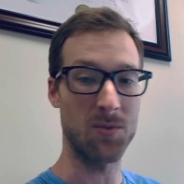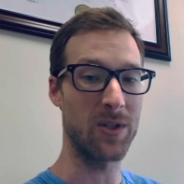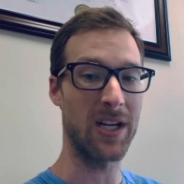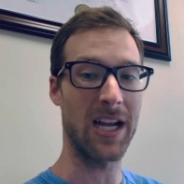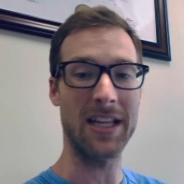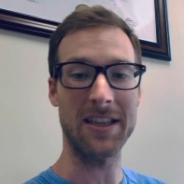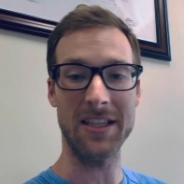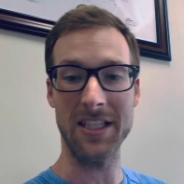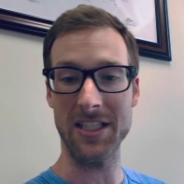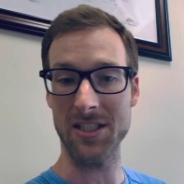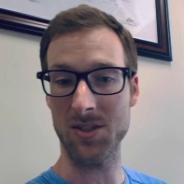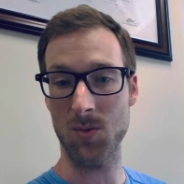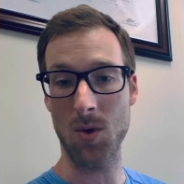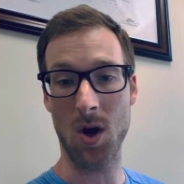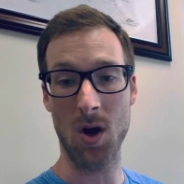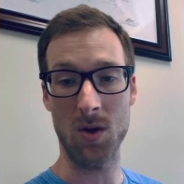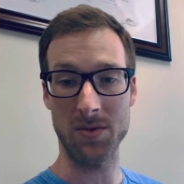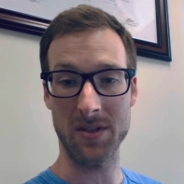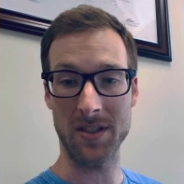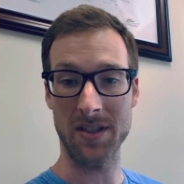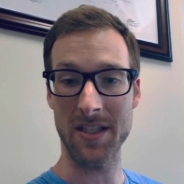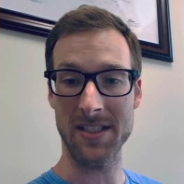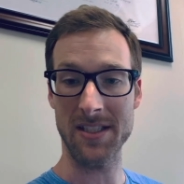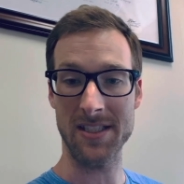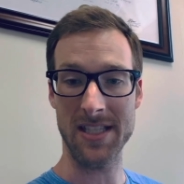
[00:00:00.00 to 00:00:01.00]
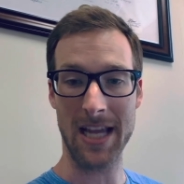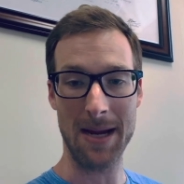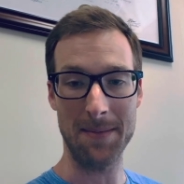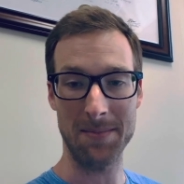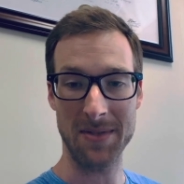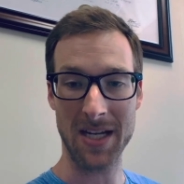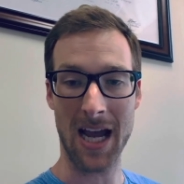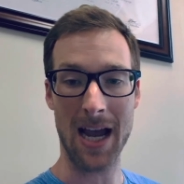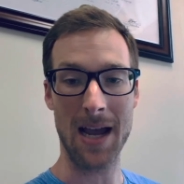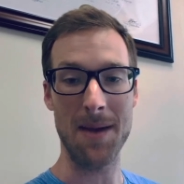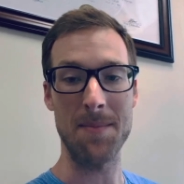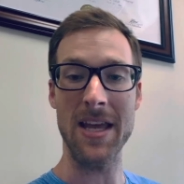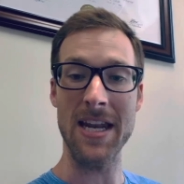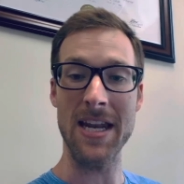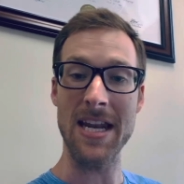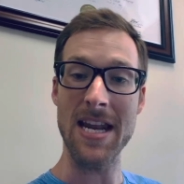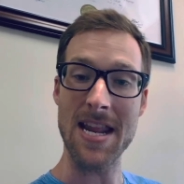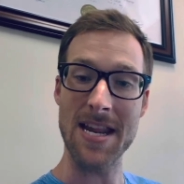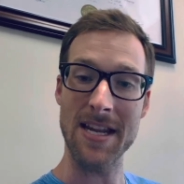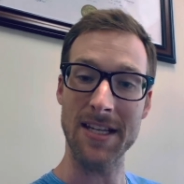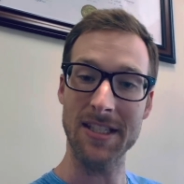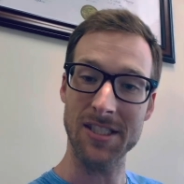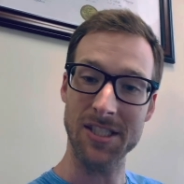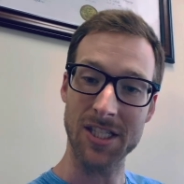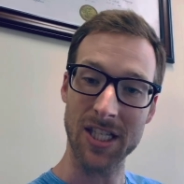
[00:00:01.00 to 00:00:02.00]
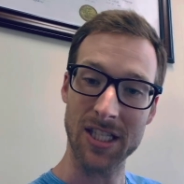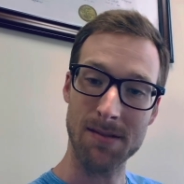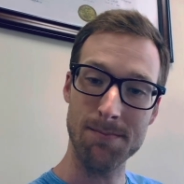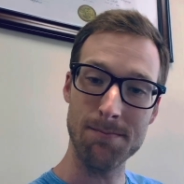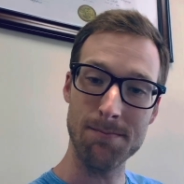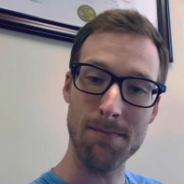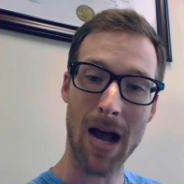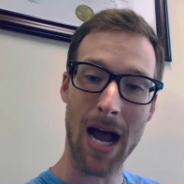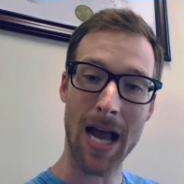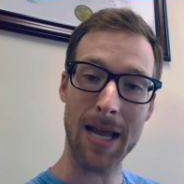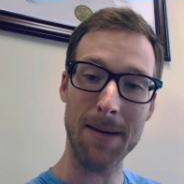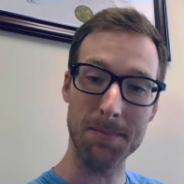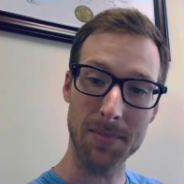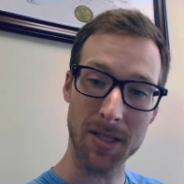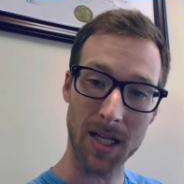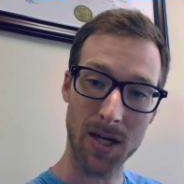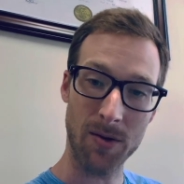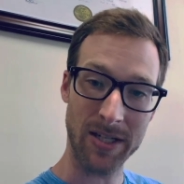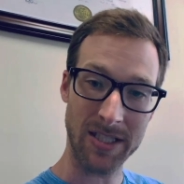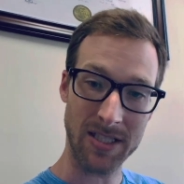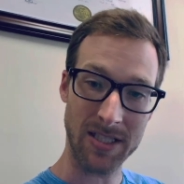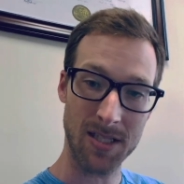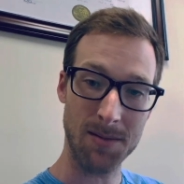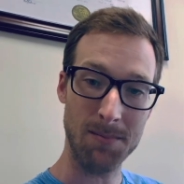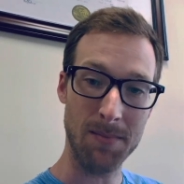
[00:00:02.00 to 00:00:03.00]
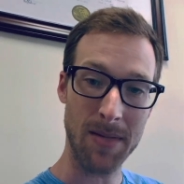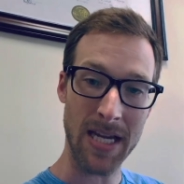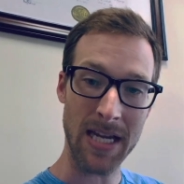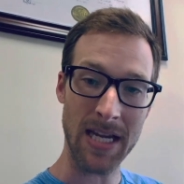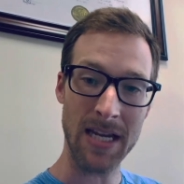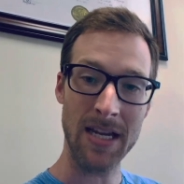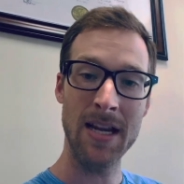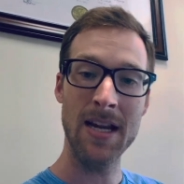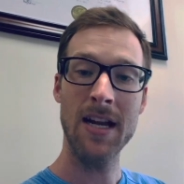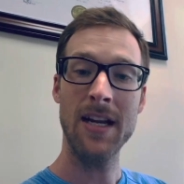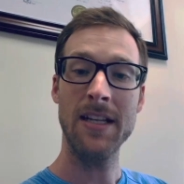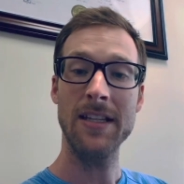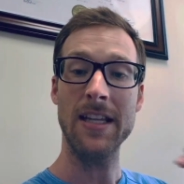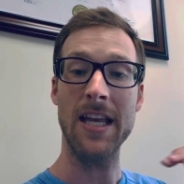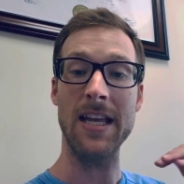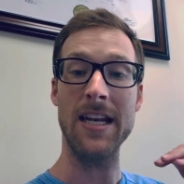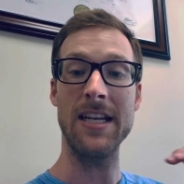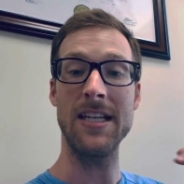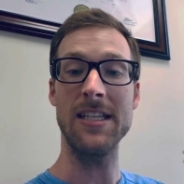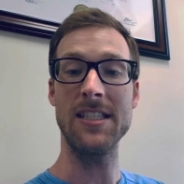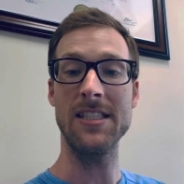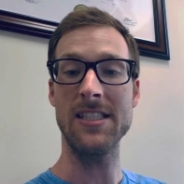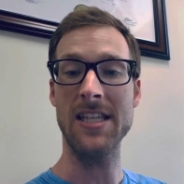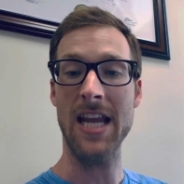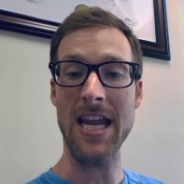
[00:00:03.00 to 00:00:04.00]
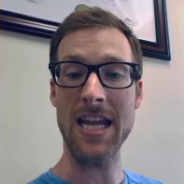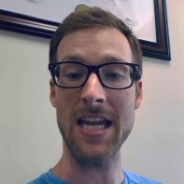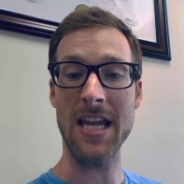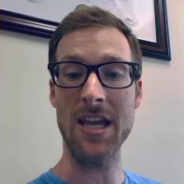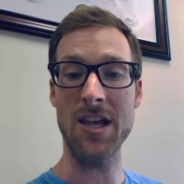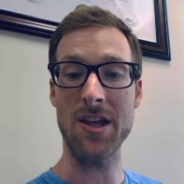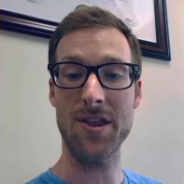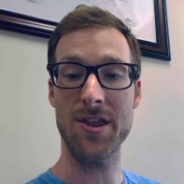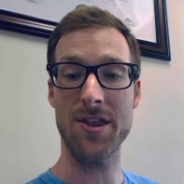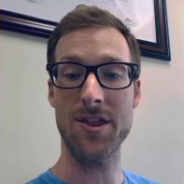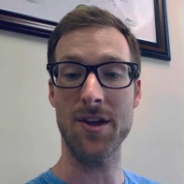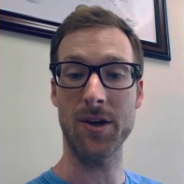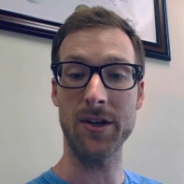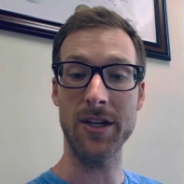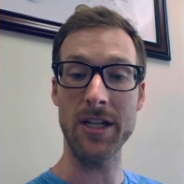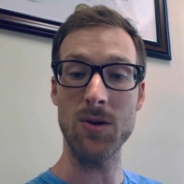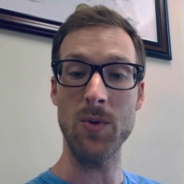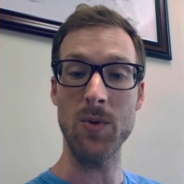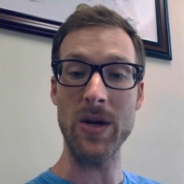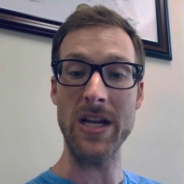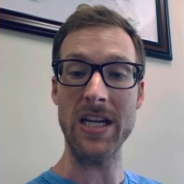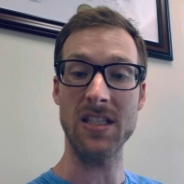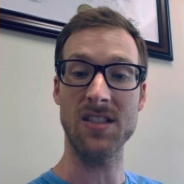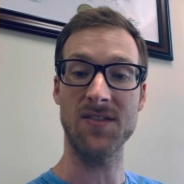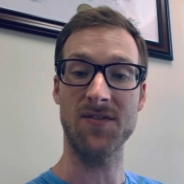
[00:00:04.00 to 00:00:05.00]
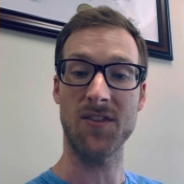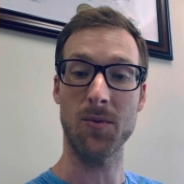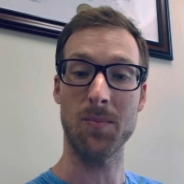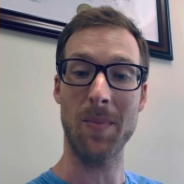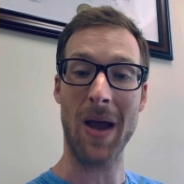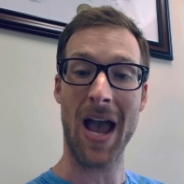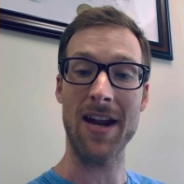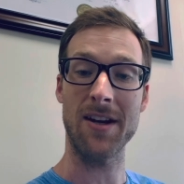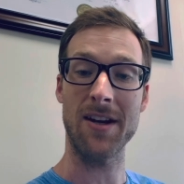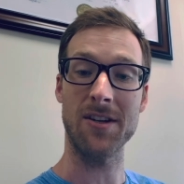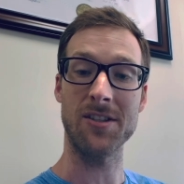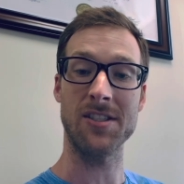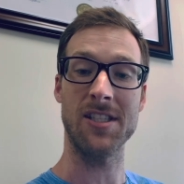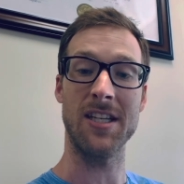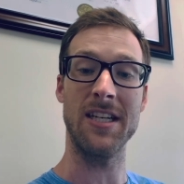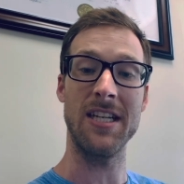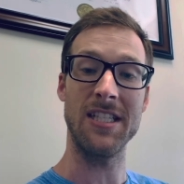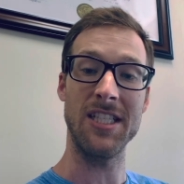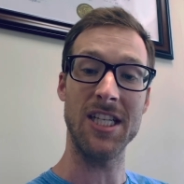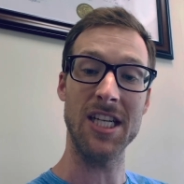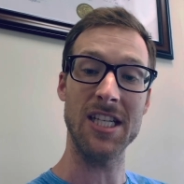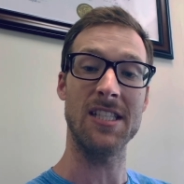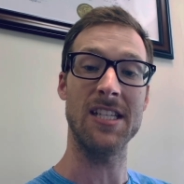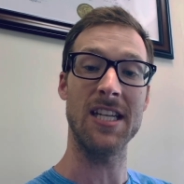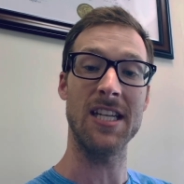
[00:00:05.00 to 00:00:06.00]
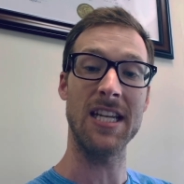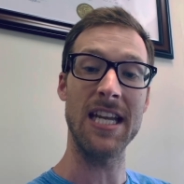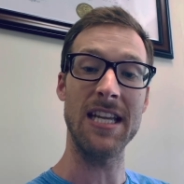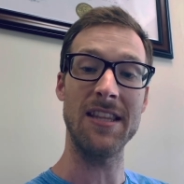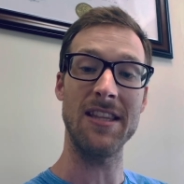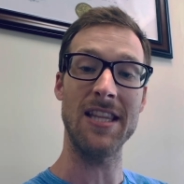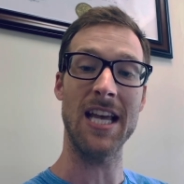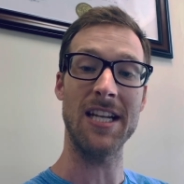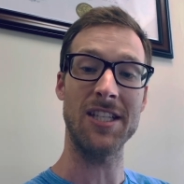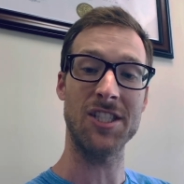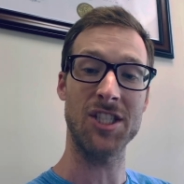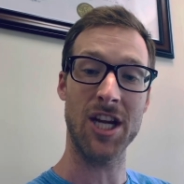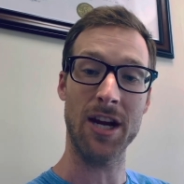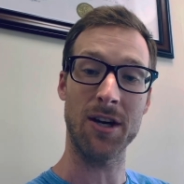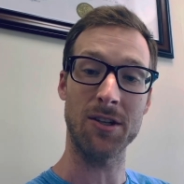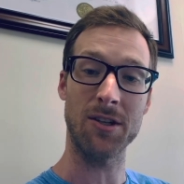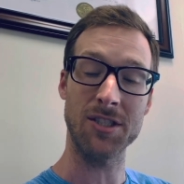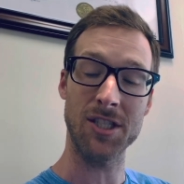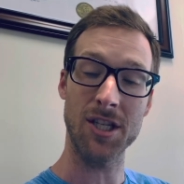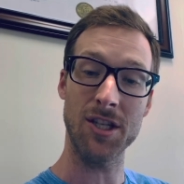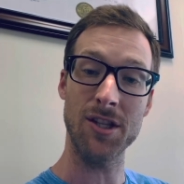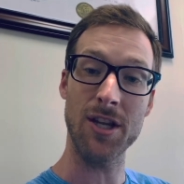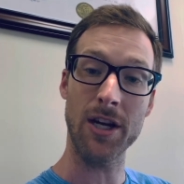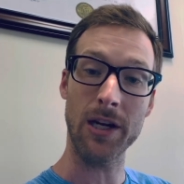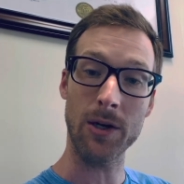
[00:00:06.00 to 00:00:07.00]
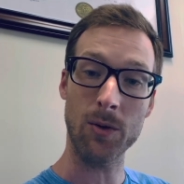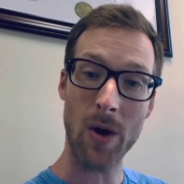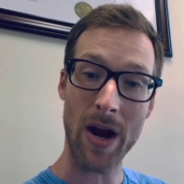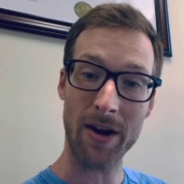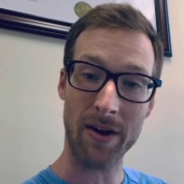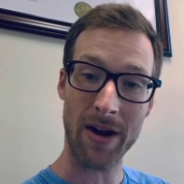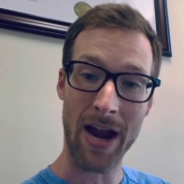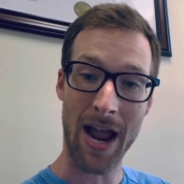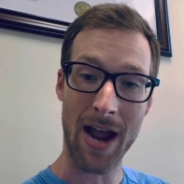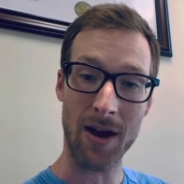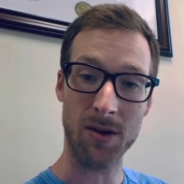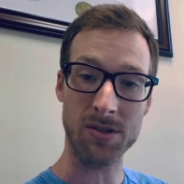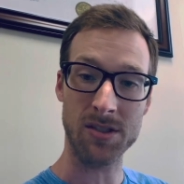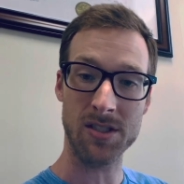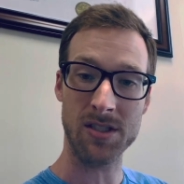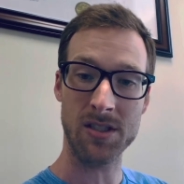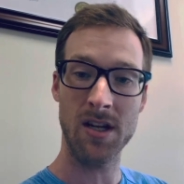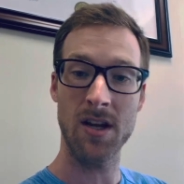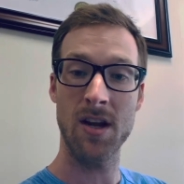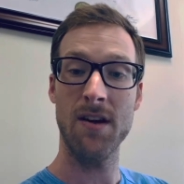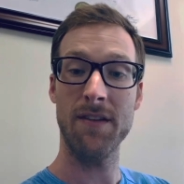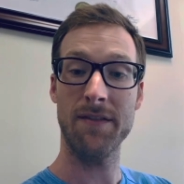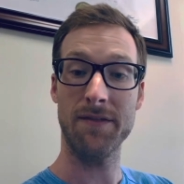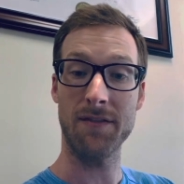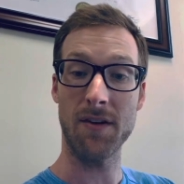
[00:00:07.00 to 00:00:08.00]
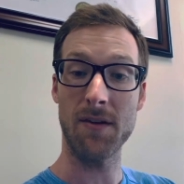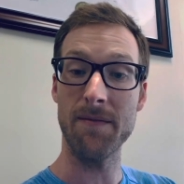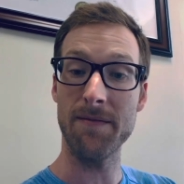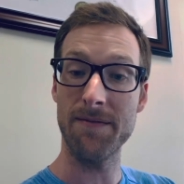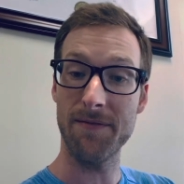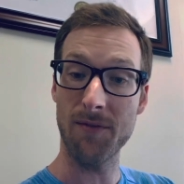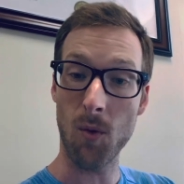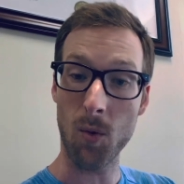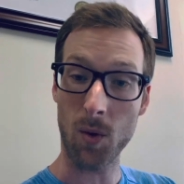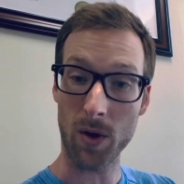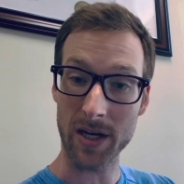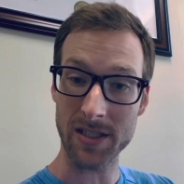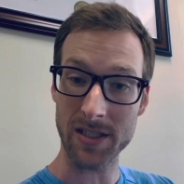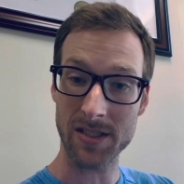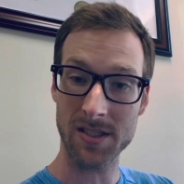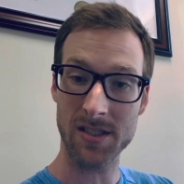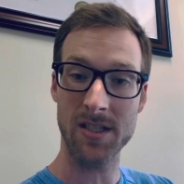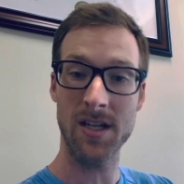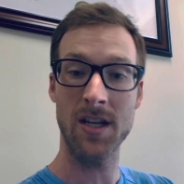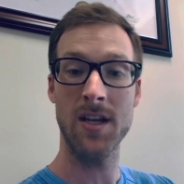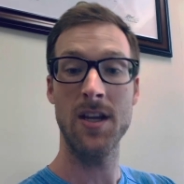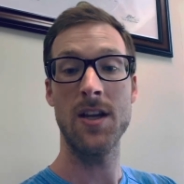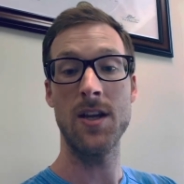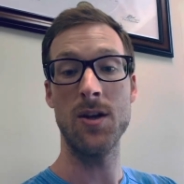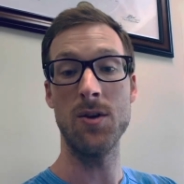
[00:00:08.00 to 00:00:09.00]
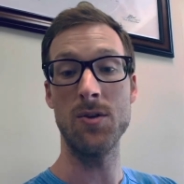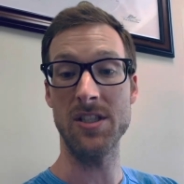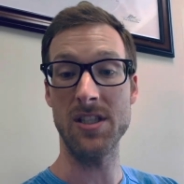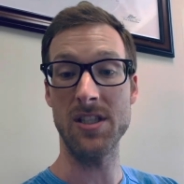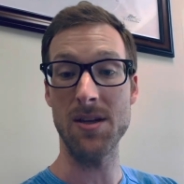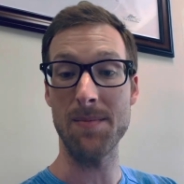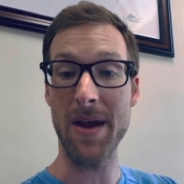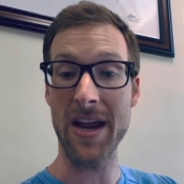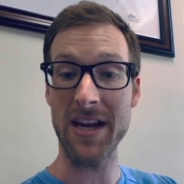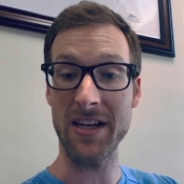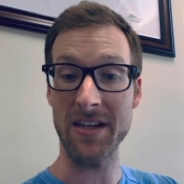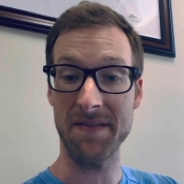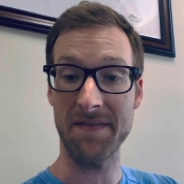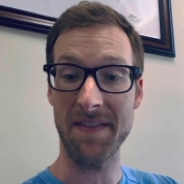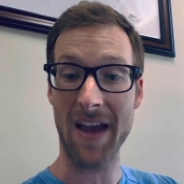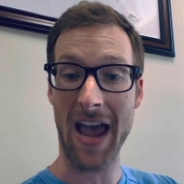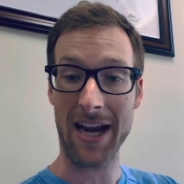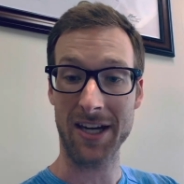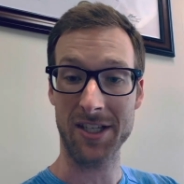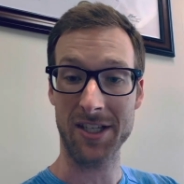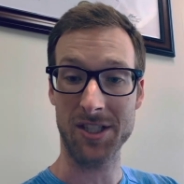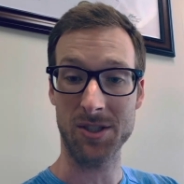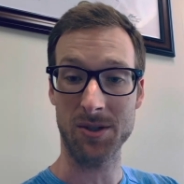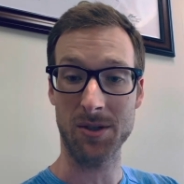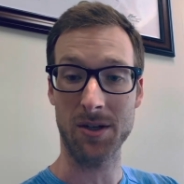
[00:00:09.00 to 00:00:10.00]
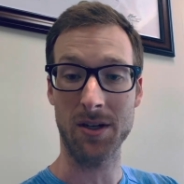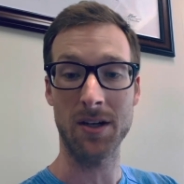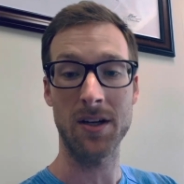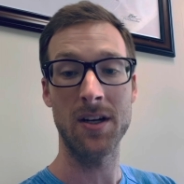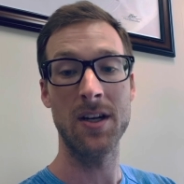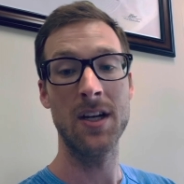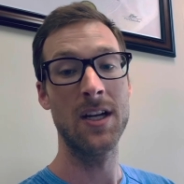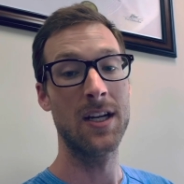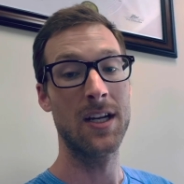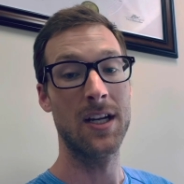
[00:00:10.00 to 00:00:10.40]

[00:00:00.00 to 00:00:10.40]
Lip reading: We got these quotes at the same time, and it is just mind-blowing to me that it is taking 30 weeks for Patterson just to get that chair to their warehouse from Forest, who is the manufacturer.